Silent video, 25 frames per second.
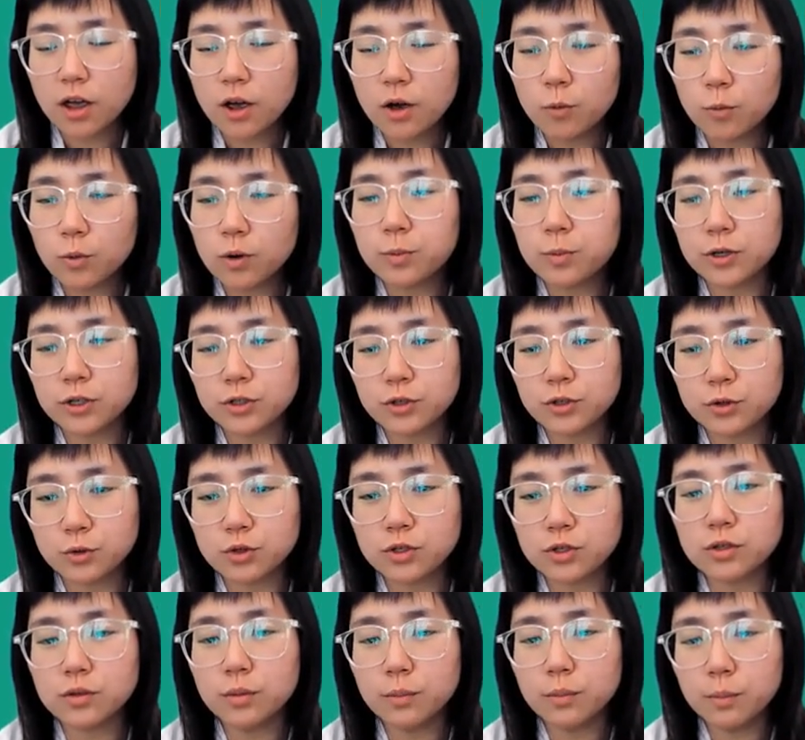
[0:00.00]
will
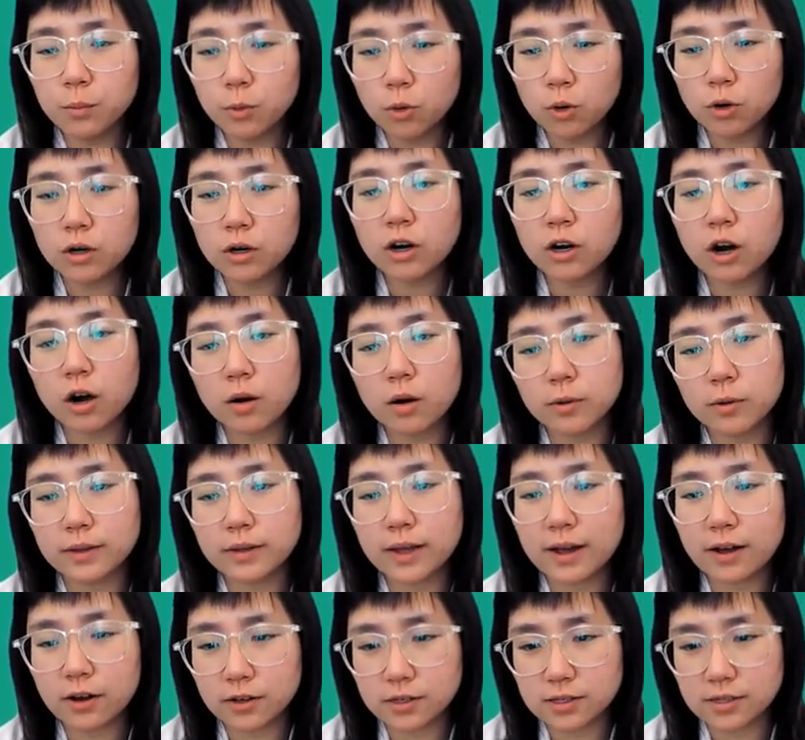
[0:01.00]
produce more carbon
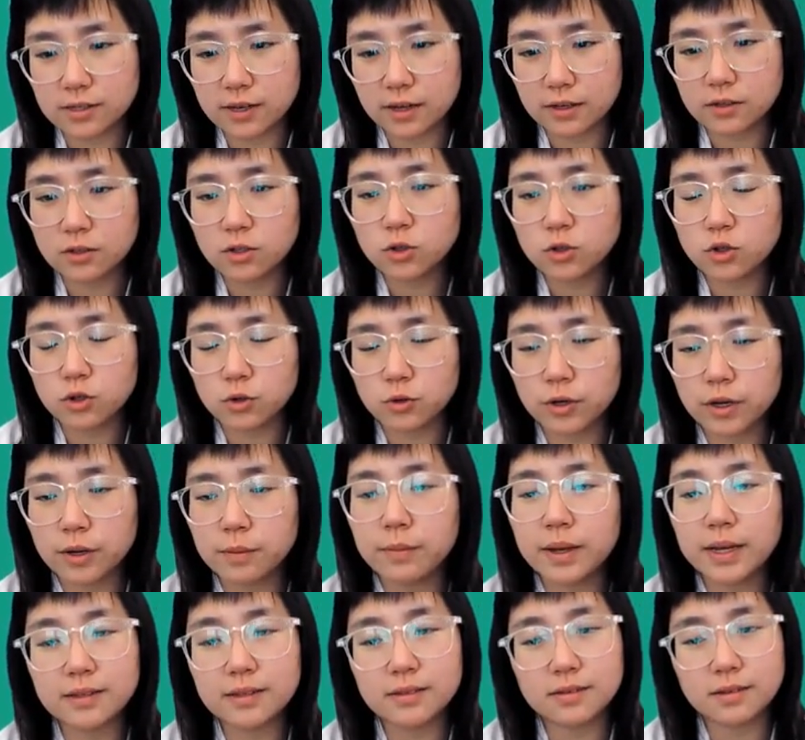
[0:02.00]
dioxide during
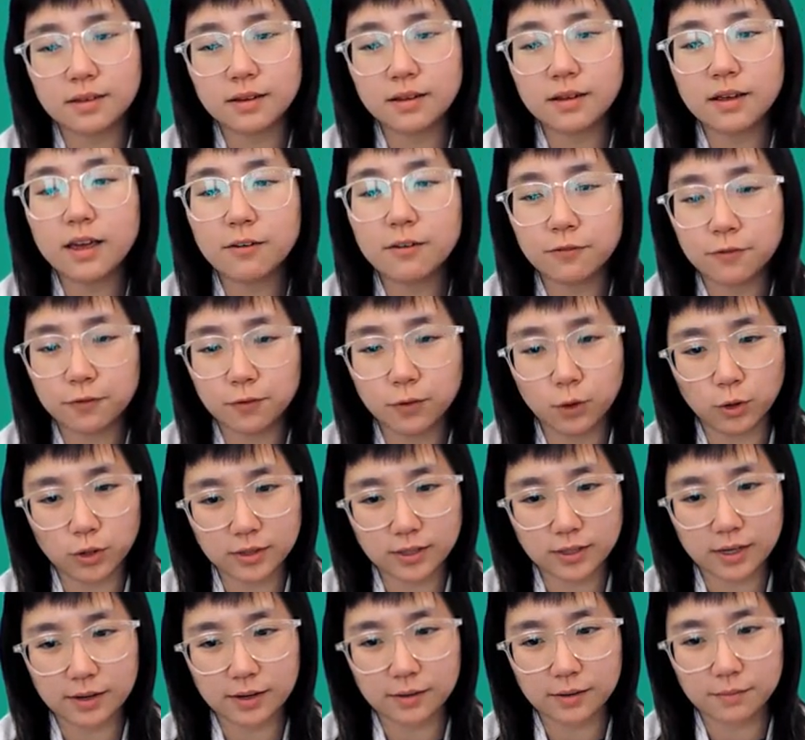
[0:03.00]
mixing and floor
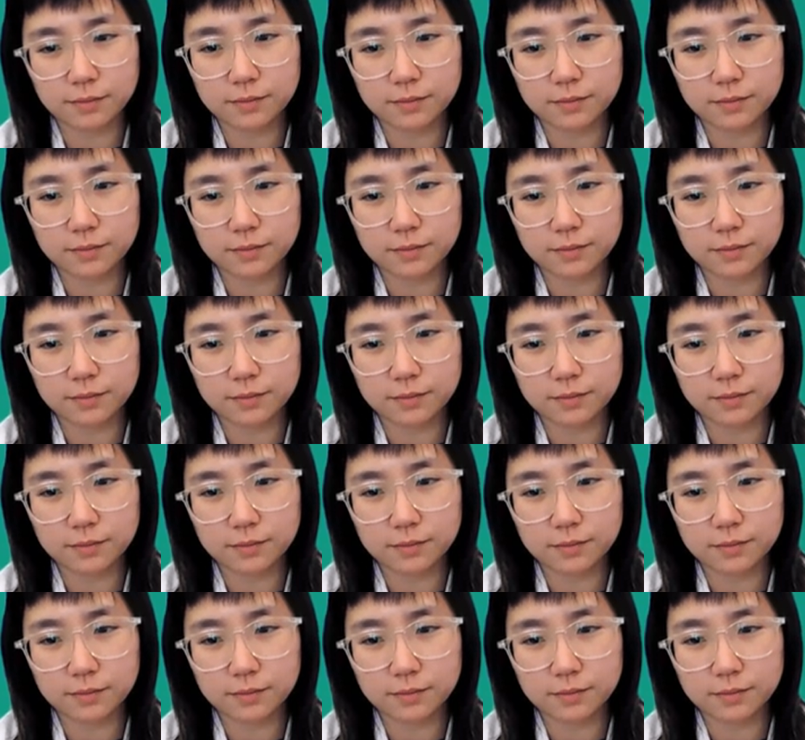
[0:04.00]
time.